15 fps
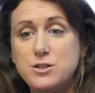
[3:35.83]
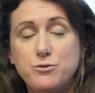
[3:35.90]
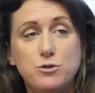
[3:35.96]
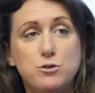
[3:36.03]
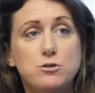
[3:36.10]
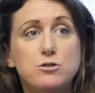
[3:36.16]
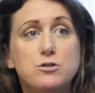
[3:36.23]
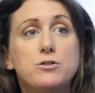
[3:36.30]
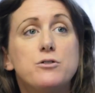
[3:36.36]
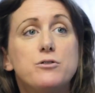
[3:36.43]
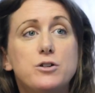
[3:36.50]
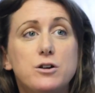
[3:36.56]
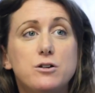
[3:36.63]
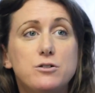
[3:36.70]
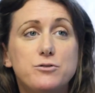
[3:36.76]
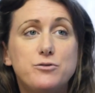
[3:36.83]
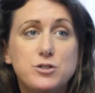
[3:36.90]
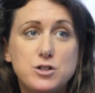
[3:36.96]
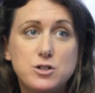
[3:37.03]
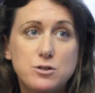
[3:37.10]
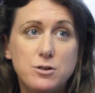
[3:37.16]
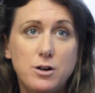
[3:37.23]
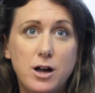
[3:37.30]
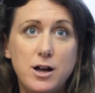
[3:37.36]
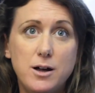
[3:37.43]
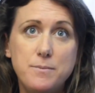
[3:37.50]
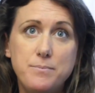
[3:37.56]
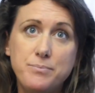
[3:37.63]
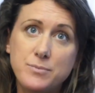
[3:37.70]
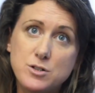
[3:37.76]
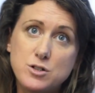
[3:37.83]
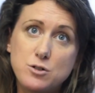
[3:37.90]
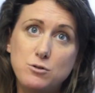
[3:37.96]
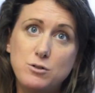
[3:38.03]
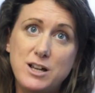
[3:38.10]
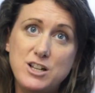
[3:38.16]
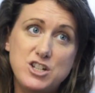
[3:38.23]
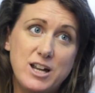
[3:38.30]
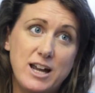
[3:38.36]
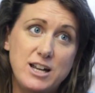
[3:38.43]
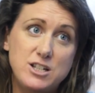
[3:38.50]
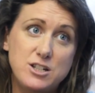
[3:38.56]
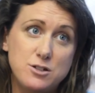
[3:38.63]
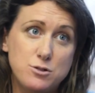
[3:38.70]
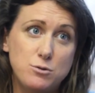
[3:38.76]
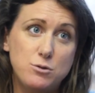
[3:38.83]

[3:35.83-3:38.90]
for school educators